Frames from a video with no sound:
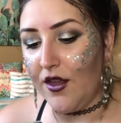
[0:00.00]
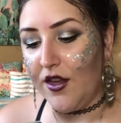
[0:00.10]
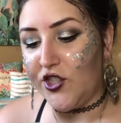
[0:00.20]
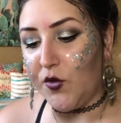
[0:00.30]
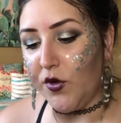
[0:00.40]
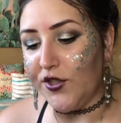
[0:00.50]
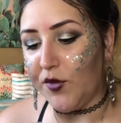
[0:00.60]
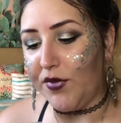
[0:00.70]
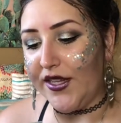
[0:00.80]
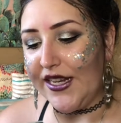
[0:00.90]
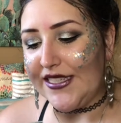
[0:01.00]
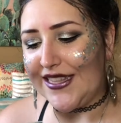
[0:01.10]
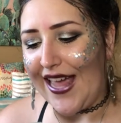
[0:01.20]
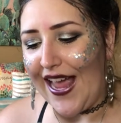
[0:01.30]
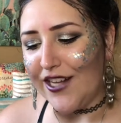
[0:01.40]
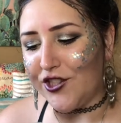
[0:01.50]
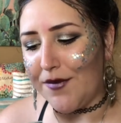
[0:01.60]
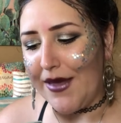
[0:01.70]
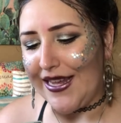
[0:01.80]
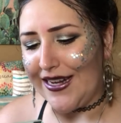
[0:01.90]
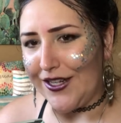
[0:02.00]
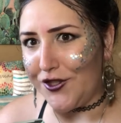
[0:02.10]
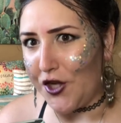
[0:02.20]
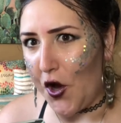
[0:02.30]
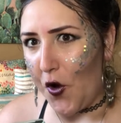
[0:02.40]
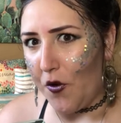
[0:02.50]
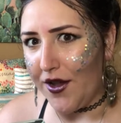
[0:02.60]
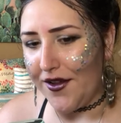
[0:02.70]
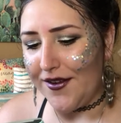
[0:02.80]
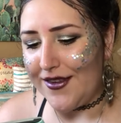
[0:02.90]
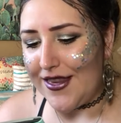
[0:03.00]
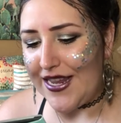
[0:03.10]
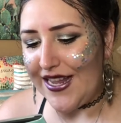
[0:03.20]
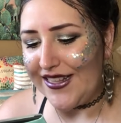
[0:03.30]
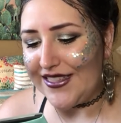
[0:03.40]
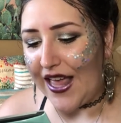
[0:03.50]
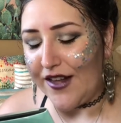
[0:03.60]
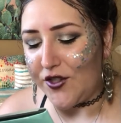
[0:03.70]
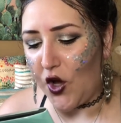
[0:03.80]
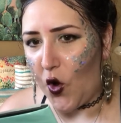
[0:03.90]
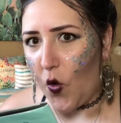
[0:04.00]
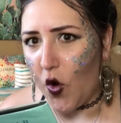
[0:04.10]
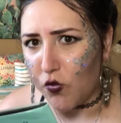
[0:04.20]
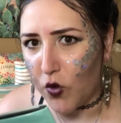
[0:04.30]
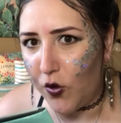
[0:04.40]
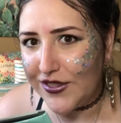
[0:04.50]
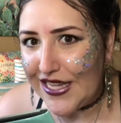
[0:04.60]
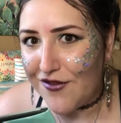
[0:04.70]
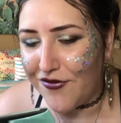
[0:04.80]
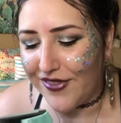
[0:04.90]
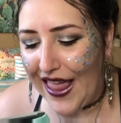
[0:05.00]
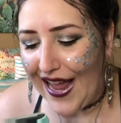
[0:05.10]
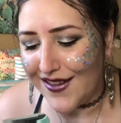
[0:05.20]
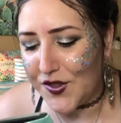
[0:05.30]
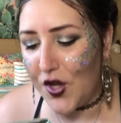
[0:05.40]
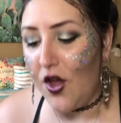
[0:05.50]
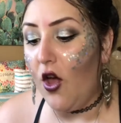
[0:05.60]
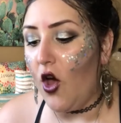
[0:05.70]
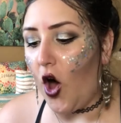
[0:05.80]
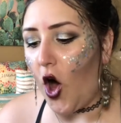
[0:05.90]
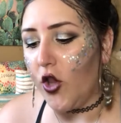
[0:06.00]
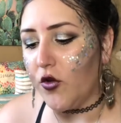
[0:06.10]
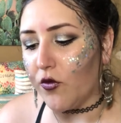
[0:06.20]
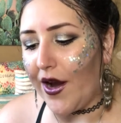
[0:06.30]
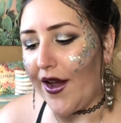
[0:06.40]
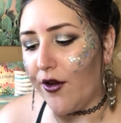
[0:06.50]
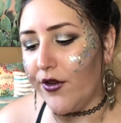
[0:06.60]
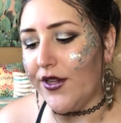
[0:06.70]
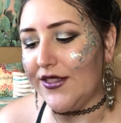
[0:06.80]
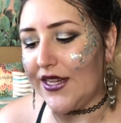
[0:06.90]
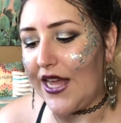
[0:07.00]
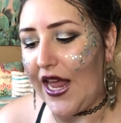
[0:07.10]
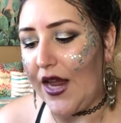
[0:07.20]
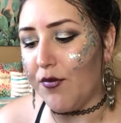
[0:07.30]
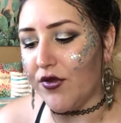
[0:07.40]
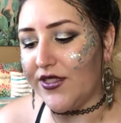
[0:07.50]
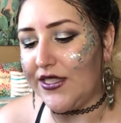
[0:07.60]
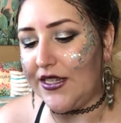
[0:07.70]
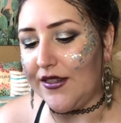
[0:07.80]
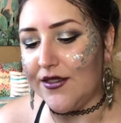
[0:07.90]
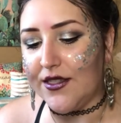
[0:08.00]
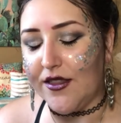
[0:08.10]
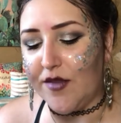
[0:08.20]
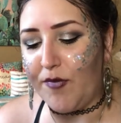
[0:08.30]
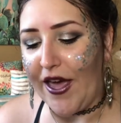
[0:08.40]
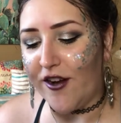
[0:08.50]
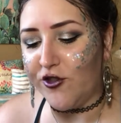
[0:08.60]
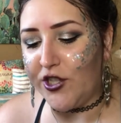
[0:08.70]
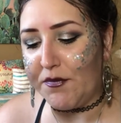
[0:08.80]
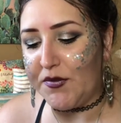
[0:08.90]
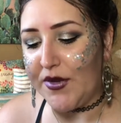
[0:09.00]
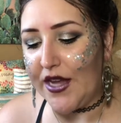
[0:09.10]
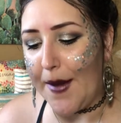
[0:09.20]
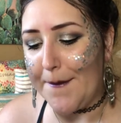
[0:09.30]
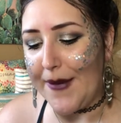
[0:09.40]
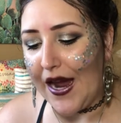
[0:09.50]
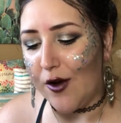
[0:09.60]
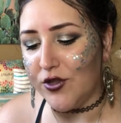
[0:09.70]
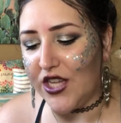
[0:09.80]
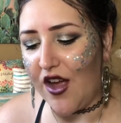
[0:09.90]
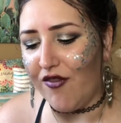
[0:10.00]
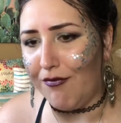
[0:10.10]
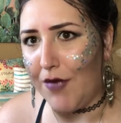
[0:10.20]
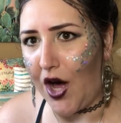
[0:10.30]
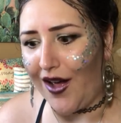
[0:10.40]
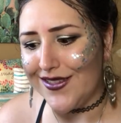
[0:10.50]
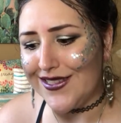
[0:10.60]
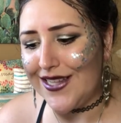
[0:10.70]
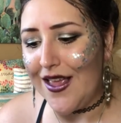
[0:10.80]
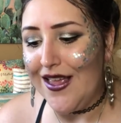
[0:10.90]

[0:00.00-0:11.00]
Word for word: She works her blood into the ash to make it a dough, kneads that dough, rolls it flat, all around, decay proceeds. The battleships become mounds of moss.